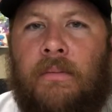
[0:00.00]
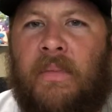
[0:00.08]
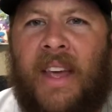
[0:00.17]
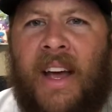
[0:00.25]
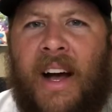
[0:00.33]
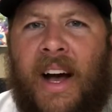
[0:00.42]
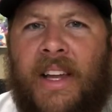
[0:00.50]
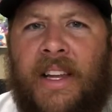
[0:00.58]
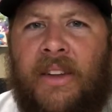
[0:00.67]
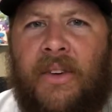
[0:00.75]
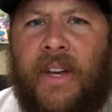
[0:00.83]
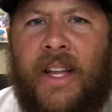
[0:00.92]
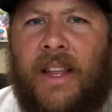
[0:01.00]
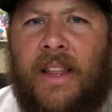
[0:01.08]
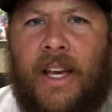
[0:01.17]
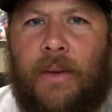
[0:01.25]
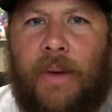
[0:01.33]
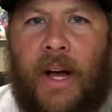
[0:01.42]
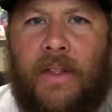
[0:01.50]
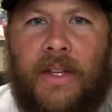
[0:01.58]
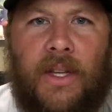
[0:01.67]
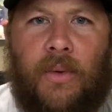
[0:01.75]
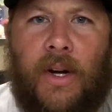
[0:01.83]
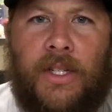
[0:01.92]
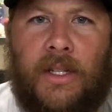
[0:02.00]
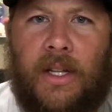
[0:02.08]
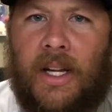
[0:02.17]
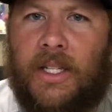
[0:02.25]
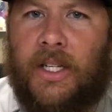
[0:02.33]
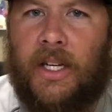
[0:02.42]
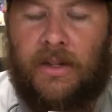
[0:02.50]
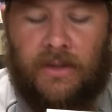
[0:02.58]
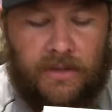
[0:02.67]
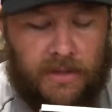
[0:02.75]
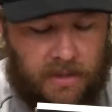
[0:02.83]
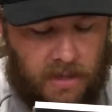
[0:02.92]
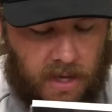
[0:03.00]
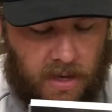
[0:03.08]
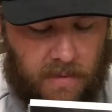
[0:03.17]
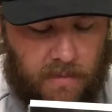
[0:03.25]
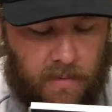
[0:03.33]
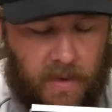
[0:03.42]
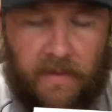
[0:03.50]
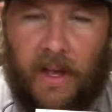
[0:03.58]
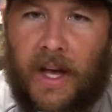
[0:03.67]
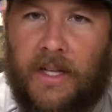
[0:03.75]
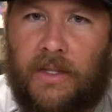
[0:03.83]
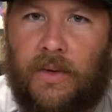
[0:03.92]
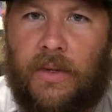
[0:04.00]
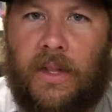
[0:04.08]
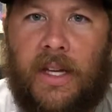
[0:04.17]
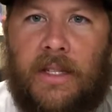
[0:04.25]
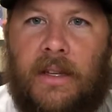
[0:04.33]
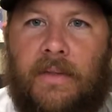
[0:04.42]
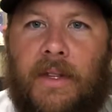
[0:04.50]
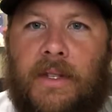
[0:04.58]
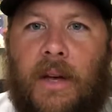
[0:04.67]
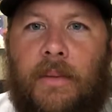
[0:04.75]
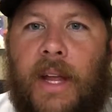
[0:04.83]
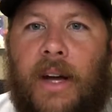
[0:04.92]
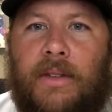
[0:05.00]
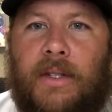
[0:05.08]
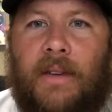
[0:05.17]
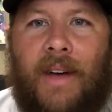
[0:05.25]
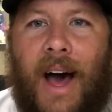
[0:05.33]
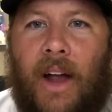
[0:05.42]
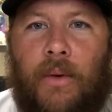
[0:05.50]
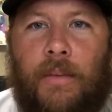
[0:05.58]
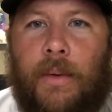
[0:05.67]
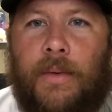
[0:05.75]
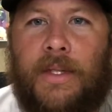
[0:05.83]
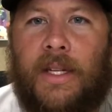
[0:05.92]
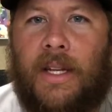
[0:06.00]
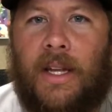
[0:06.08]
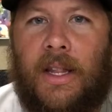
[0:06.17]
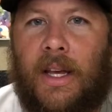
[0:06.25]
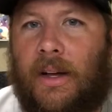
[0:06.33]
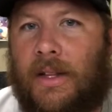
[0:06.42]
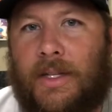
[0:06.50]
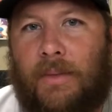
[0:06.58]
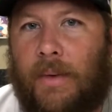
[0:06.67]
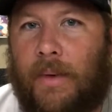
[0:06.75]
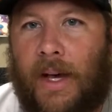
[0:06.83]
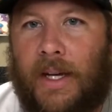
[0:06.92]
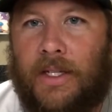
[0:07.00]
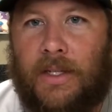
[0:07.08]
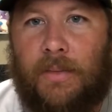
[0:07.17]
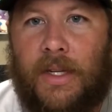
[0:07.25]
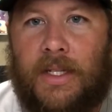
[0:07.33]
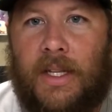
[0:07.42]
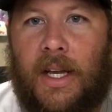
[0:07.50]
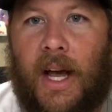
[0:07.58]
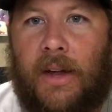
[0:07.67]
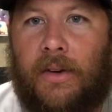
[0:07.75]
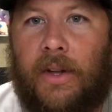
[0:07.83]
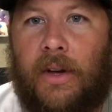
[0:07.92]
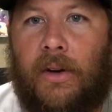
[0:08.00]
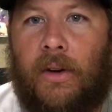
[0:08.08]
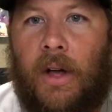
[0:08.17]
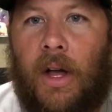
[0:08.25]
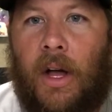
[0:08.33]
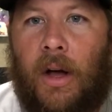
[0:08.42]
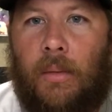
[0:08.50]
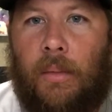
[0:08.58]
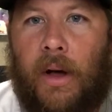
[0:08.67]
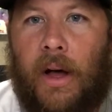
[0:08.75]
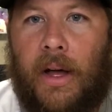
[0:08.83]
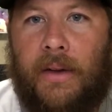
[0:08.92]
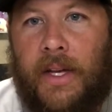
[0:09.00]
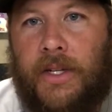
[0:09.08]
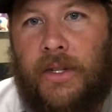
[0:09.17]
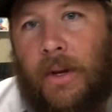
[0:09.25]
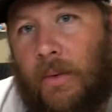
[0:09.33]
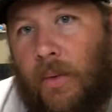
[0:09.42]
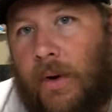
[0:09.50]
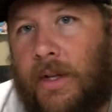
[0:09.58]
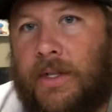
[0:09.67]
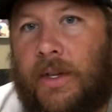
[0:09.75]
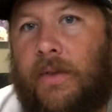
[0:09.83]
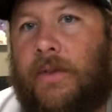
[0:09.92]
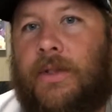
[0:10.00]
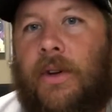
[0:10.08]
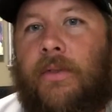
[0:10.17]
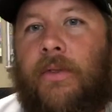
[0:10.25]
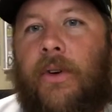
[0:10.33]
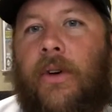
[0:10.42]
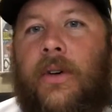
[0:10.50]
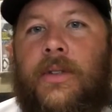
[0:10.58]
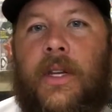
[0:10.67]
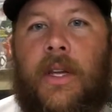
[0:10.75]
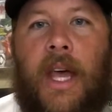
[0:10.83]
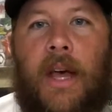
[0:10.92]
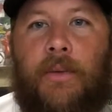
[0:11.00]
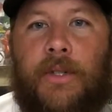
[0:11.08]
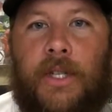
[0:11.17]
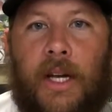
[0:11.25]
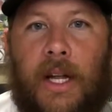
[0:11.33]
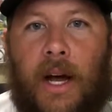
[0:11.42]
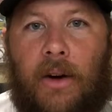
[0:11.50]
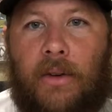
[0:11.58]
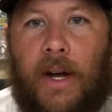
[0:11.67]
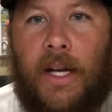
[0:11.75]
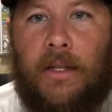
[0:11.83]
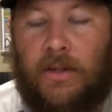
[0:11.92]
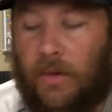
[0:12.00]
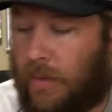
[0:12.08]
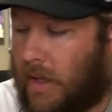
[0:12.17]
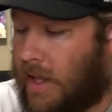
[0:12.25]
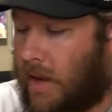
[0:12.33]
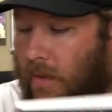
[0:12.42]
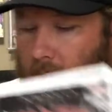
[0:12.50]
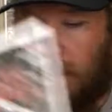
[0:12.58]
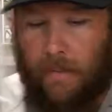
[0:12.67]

Yeah, I didn't know anything about this. I watched a lot of channels of guys doing like stuff that's coming out and stuff. I don't remember seeing anything on this. Maybe I just missed it, I don't know. But issue number 1, Silver Surfer, I was like, yeah, we'll check it out, right? So pick that one